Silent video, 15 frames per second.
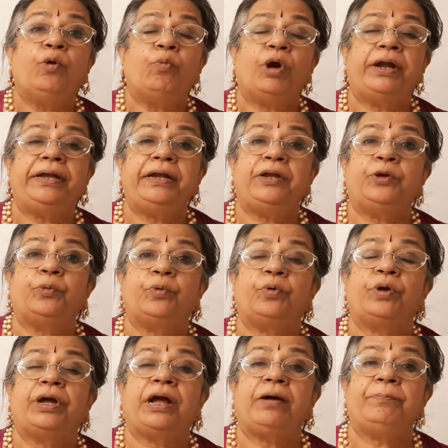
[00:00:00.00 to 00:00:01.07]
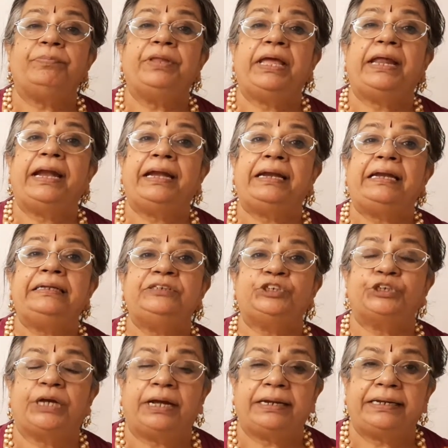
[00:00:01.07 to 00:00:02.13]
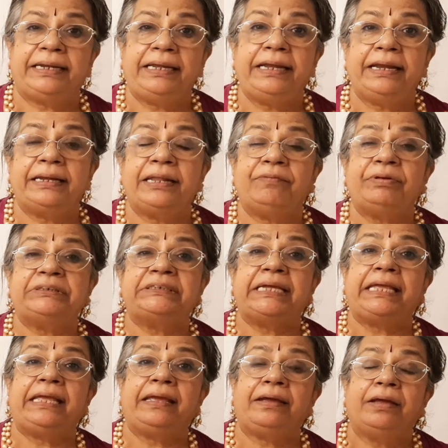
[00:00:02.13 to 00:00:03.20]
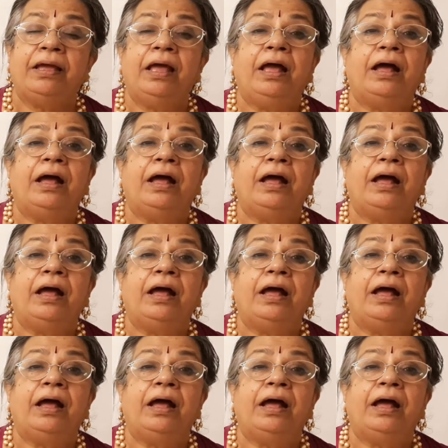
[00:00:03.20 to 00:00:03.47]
wanted to come there and lynch Gandhi, and they were singing,